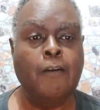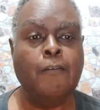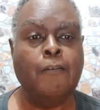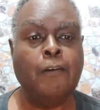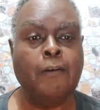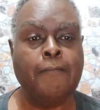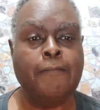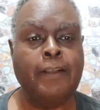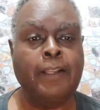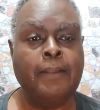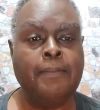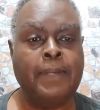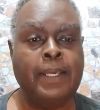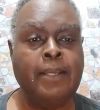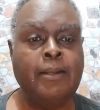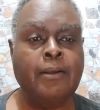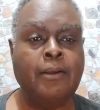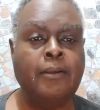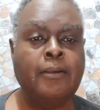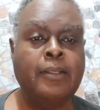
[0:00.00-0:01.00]
For
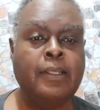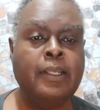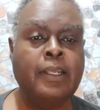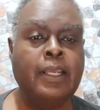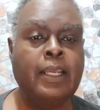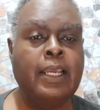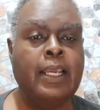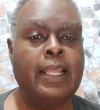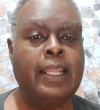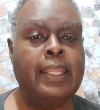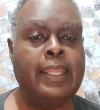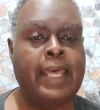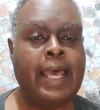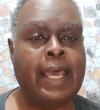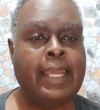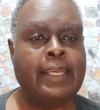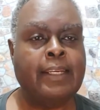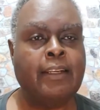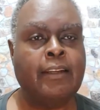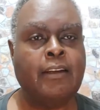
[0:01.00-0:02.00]
Filipinos,
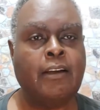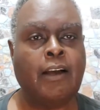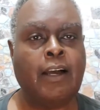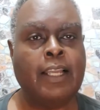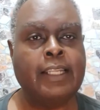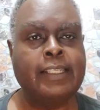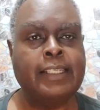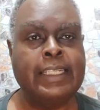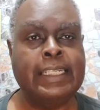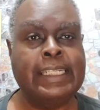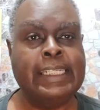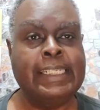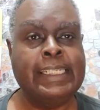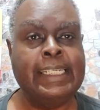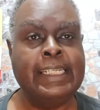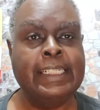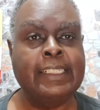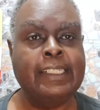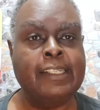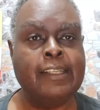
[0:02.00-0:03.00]
that cost is
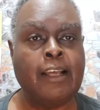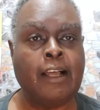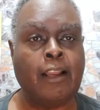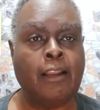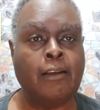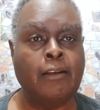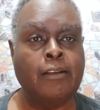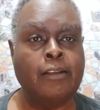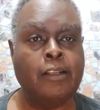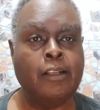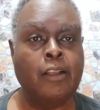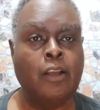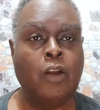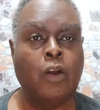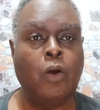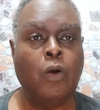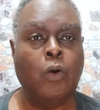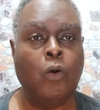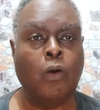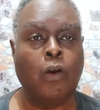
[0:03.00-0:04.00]
$6
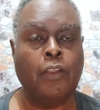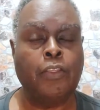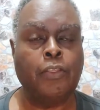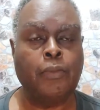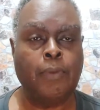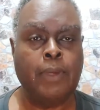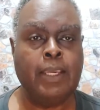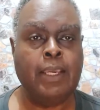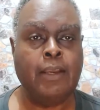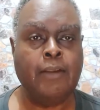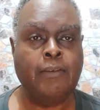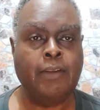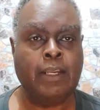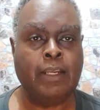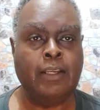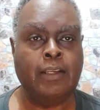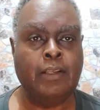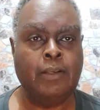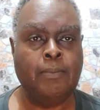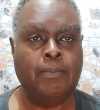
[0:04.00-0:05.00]
or
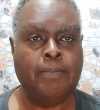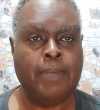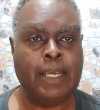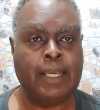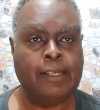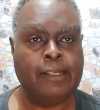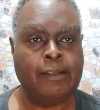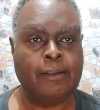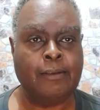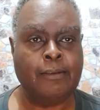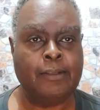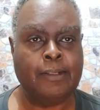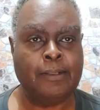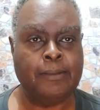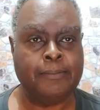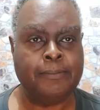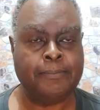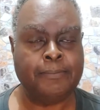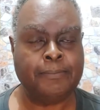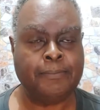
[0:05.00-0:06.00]
300 pesos.
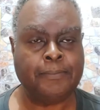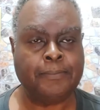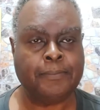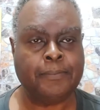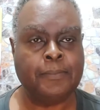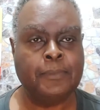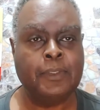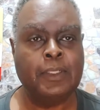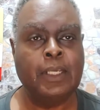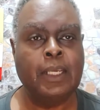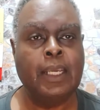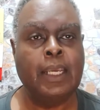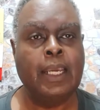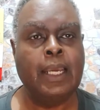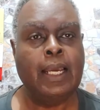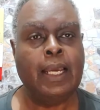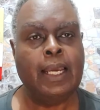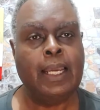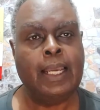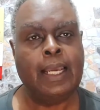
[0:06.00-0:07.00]

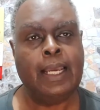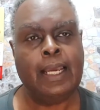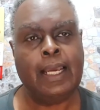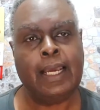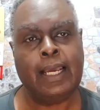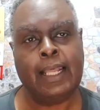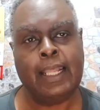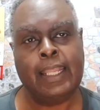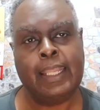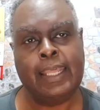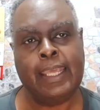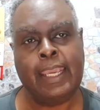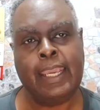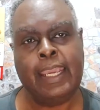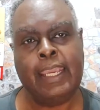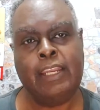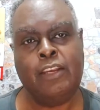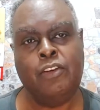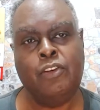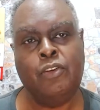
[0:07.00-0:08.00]

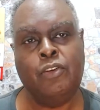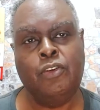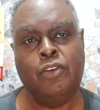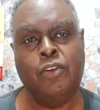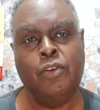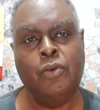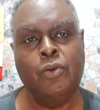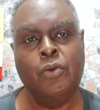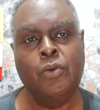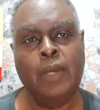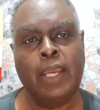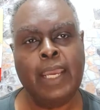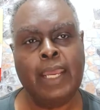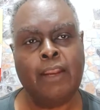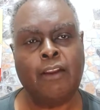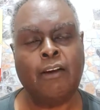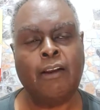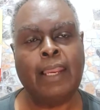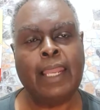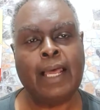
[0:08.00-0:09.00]
They do
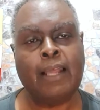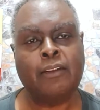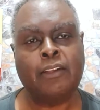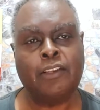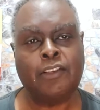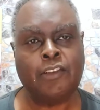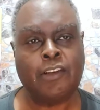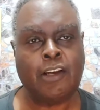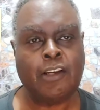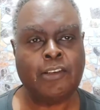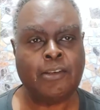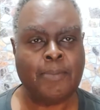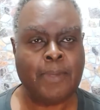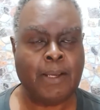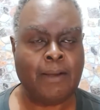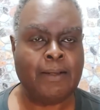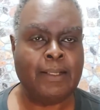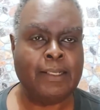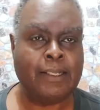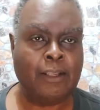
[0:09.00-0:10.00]
and are allowed to charge
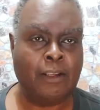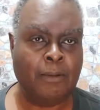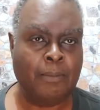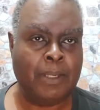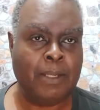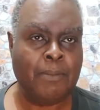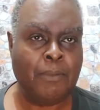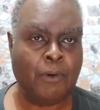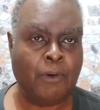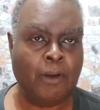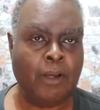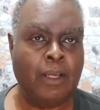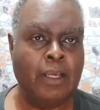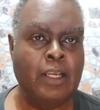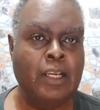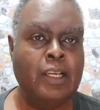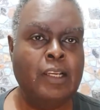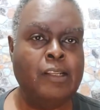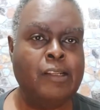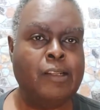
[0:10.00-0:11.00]
Americans a little bit more,
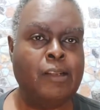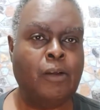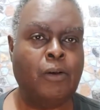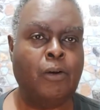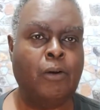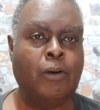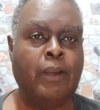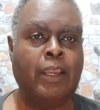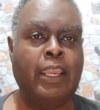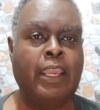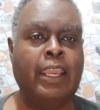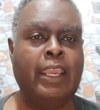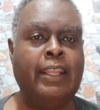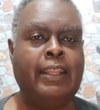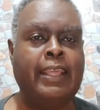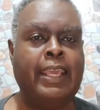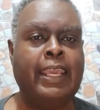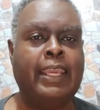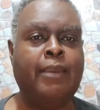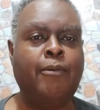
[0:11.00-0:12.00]
so
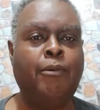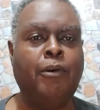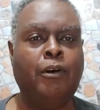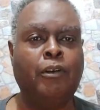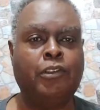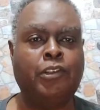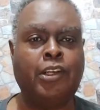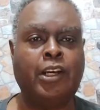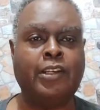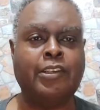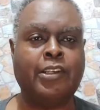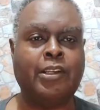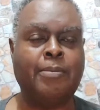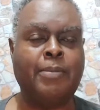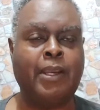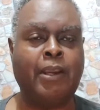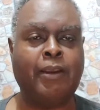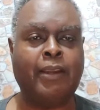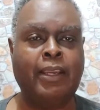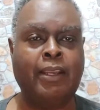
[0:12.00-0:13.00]
they will charge an
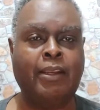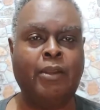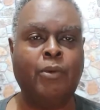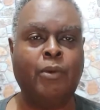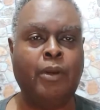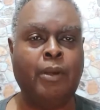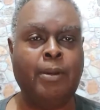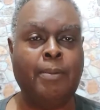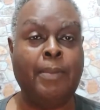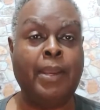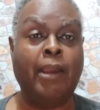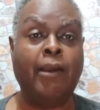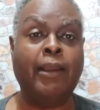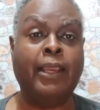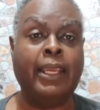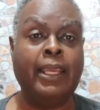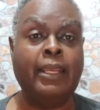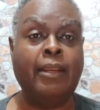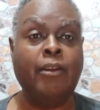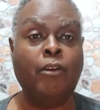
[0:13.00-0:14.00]

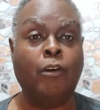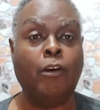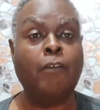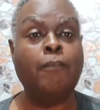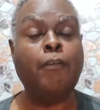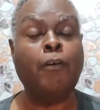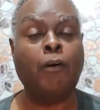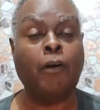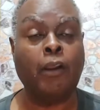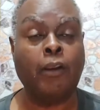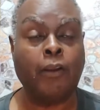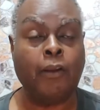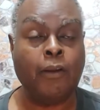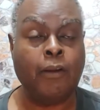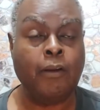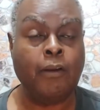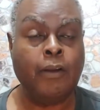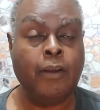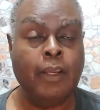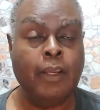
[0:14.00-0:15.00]
American or foreigner